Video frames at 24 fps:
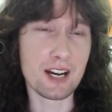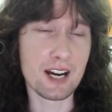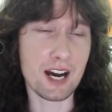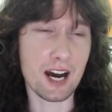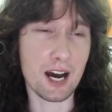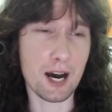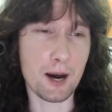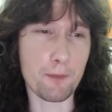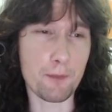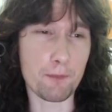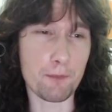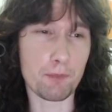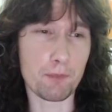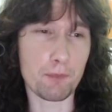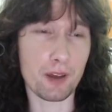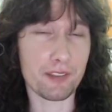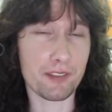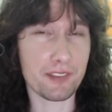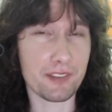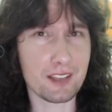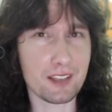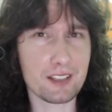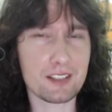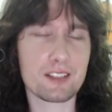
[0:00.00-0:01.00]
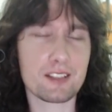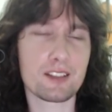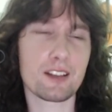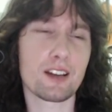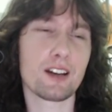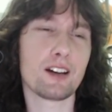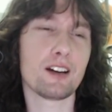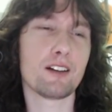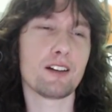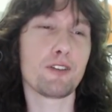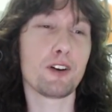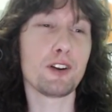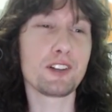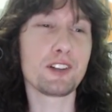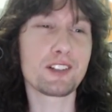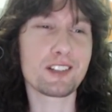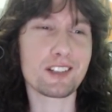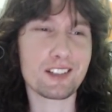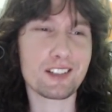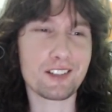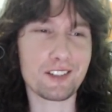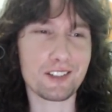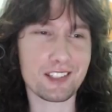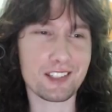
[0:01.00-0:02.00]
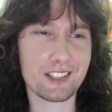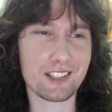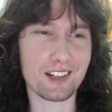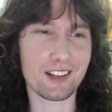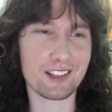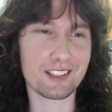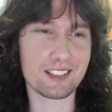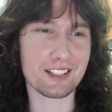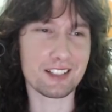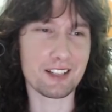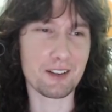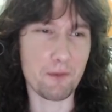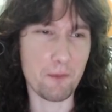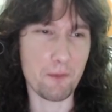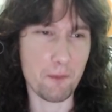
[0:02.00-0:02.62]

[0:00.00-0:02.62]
But things have only just got started.